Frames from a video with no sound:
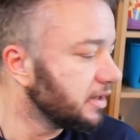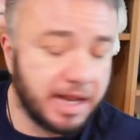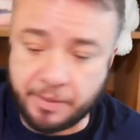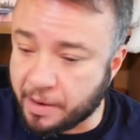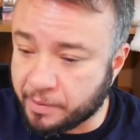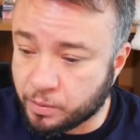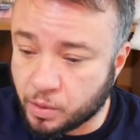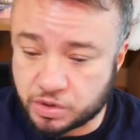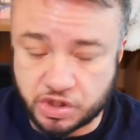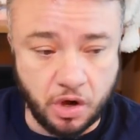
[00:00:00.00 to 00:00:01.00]
Anyway, we
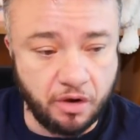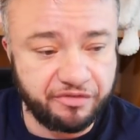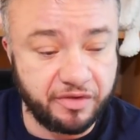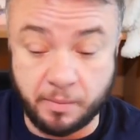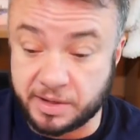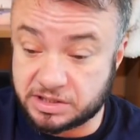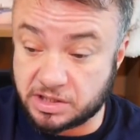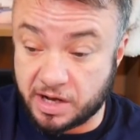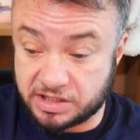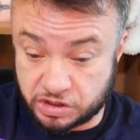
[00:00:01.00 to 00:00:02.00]
walked off, and we
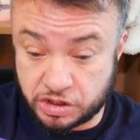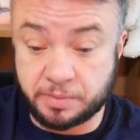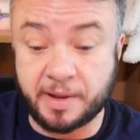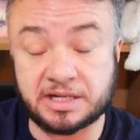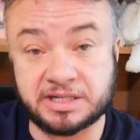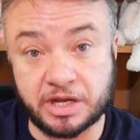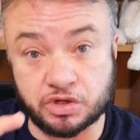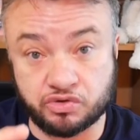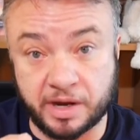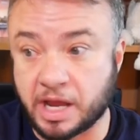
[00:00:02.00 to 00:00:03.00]
I was just about to take a
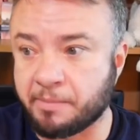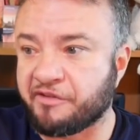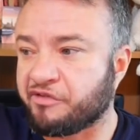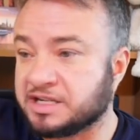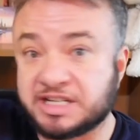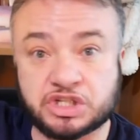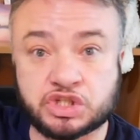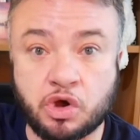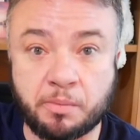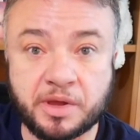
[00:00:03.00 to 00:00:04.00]
drink, and my friend said,
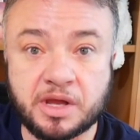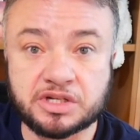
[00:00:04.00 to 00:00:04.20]
"Stop!